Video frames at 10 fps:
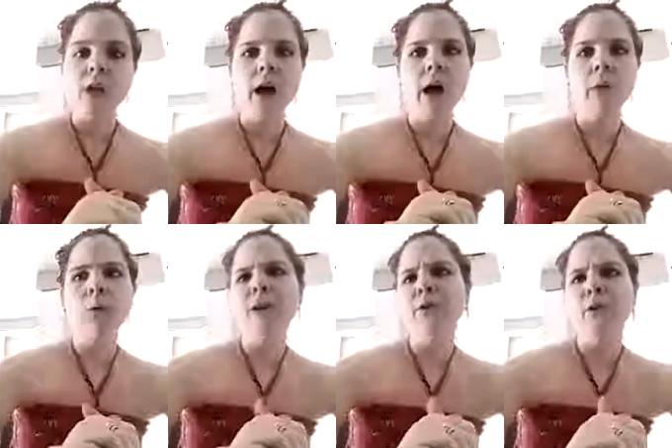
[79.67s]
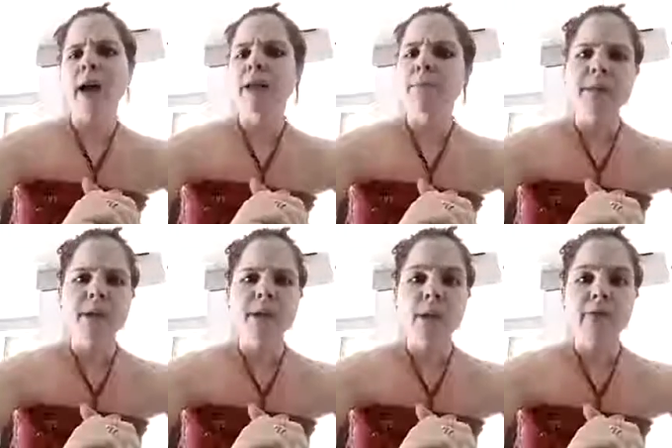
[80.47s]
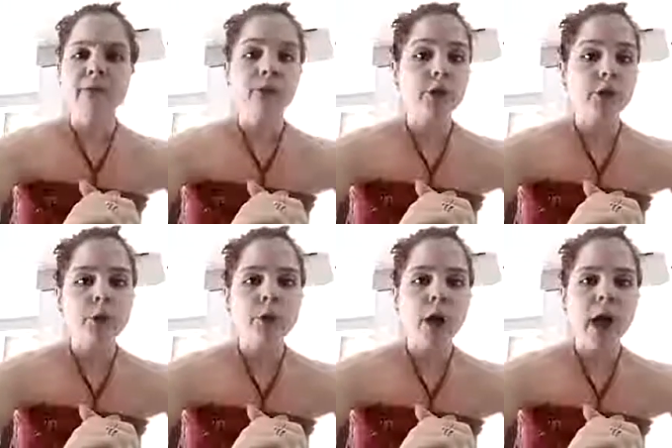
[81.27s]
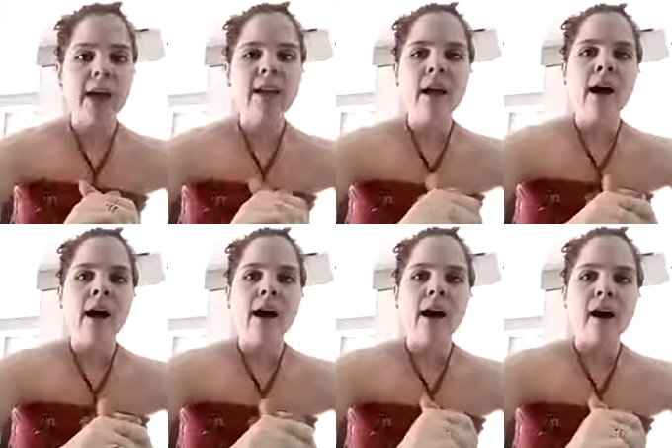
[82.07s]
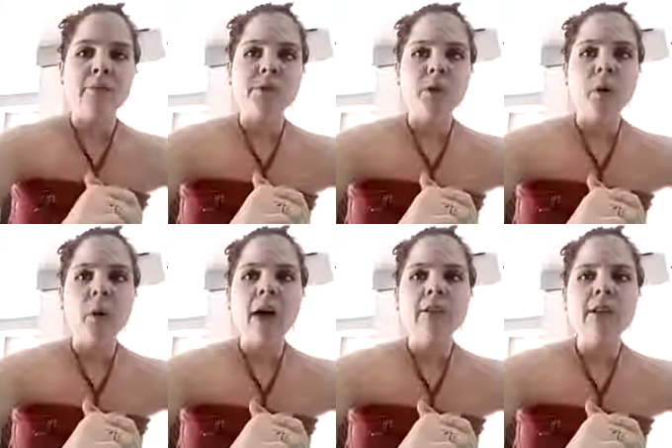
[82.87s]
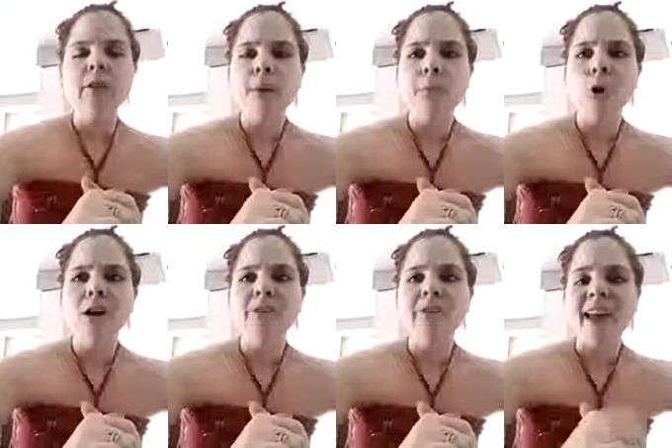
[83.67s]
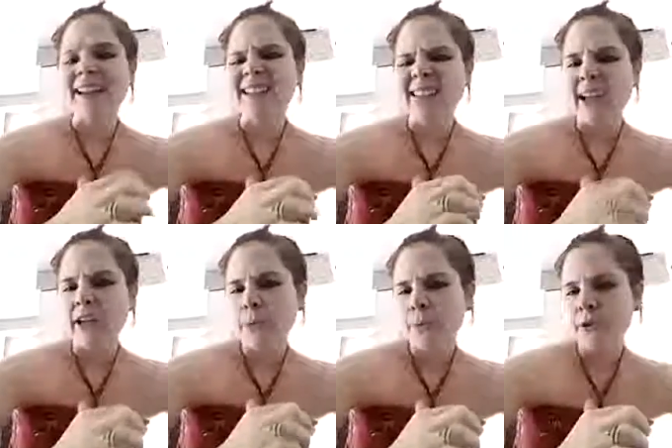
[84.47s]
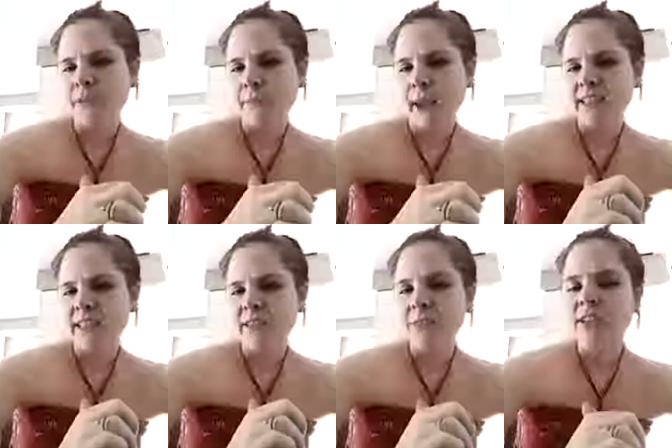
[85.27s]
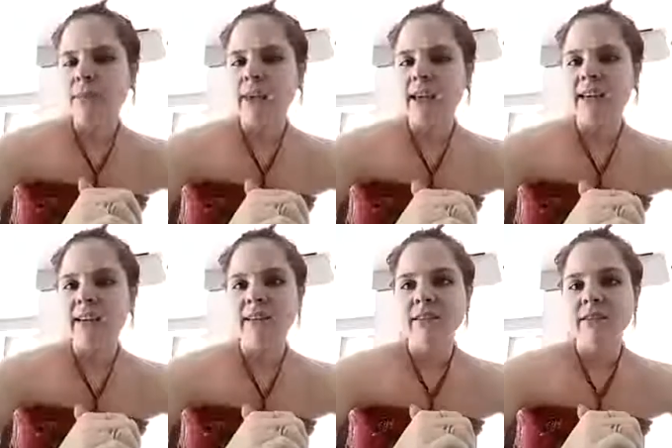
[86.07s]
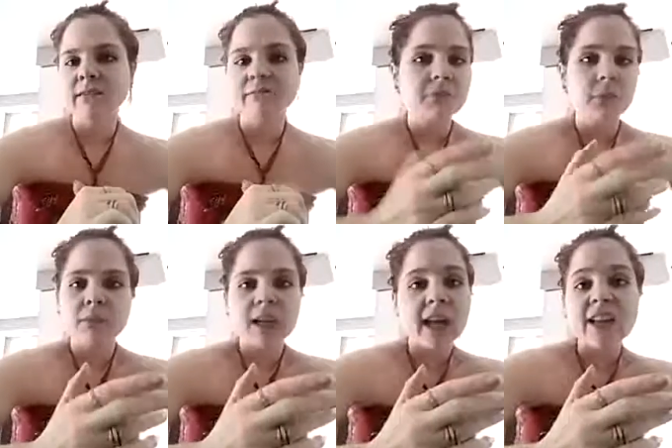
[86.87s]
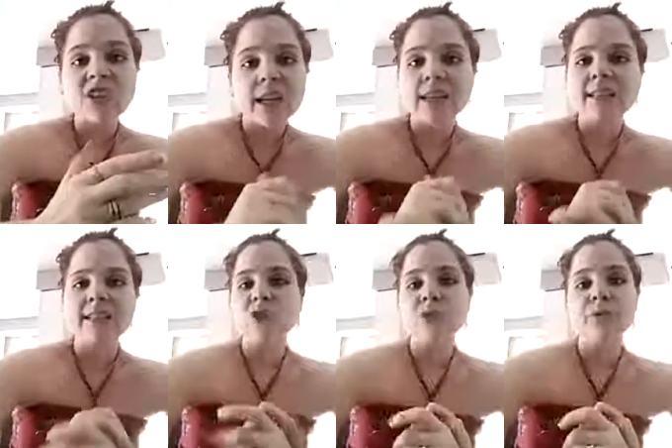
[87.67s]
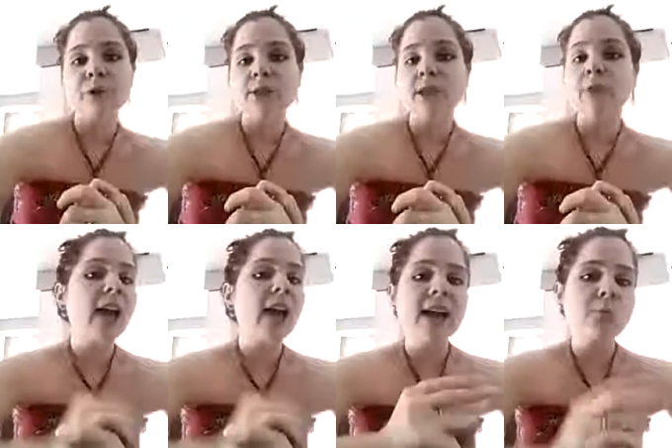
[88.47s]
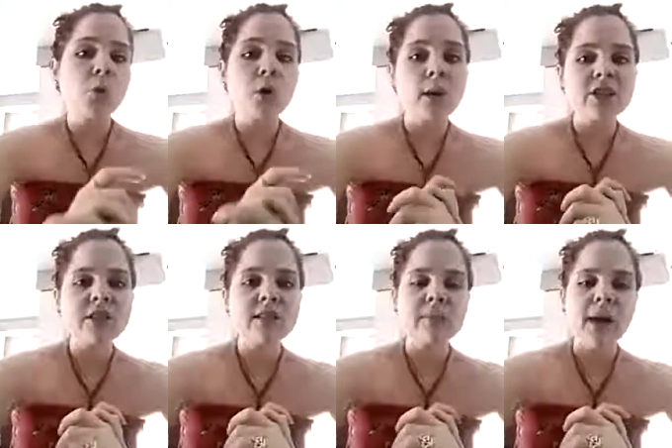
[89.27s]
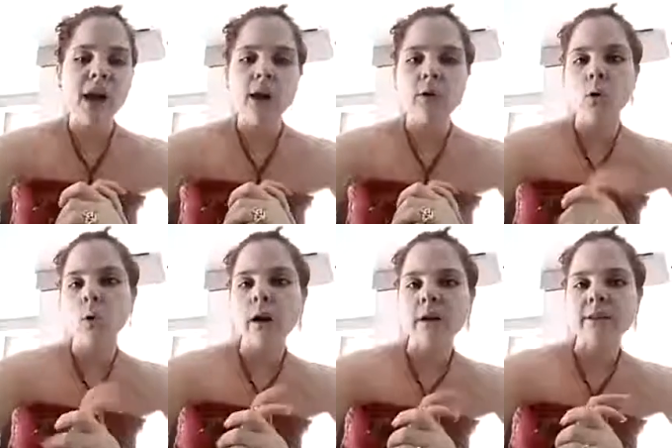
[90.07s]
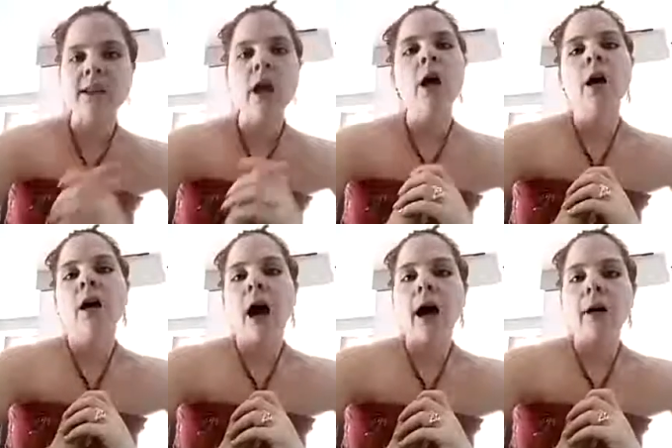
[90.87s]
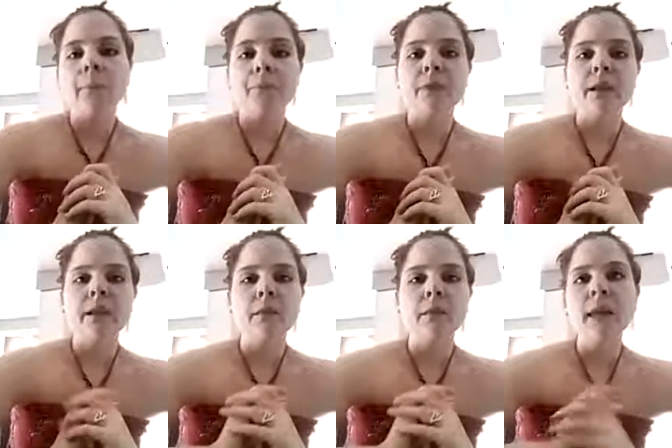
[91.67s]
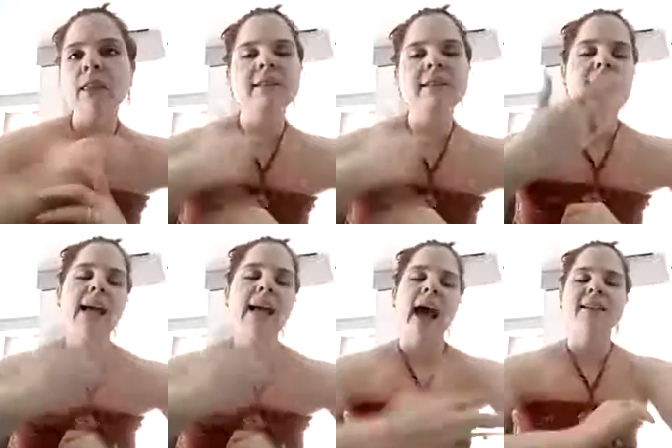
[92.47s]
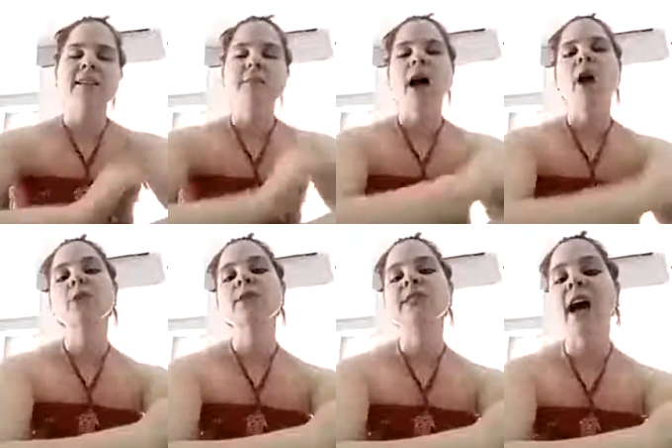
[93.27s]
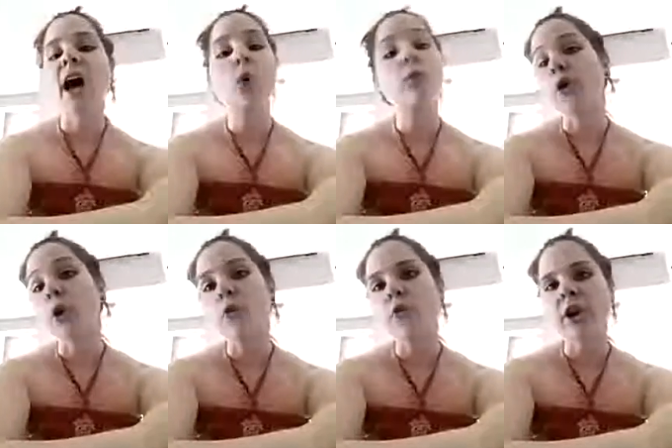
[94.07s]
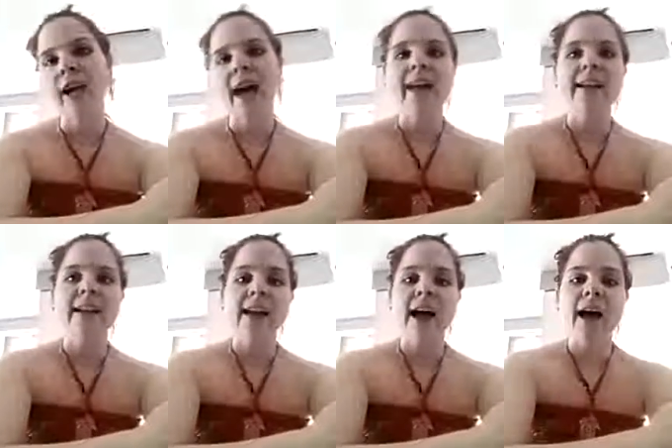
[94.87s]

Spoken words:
whether or not it might be right for you or not. So you have a little bit more of that insider perspective to make an educated decision for yourself, or to ask more questions about how it all works. The main things that I get asked about over and over again,